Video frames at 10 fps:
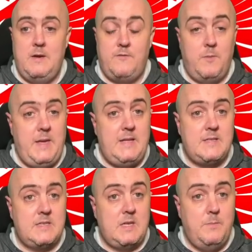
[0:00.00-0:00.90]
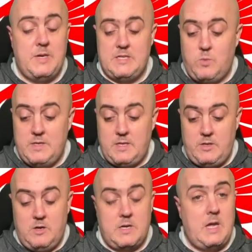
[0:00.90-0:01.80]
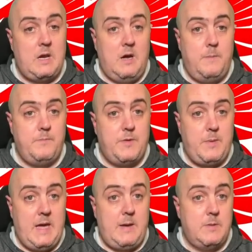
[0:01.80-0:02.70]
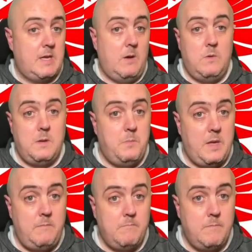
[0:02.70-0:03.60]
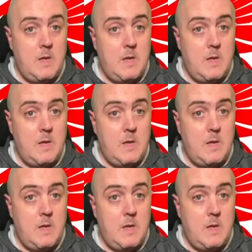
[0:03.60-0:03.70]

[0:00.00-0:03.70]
For me, it's as simple as wanting Jurgen Klopp to be able to go and compete.